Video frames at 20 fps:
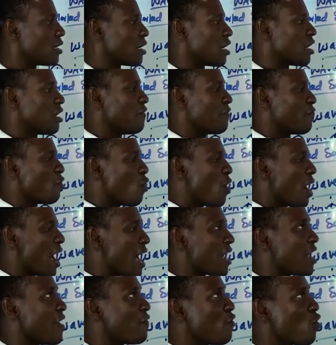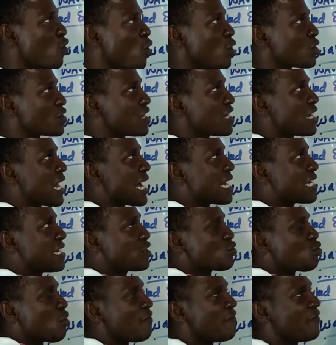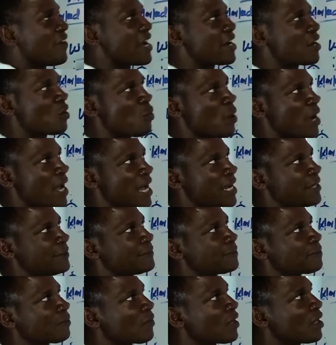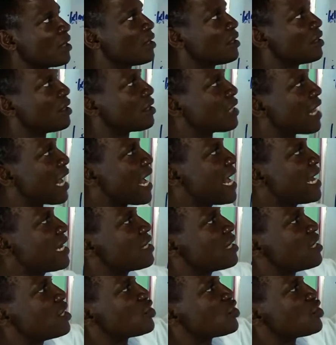If you consider this one very well, then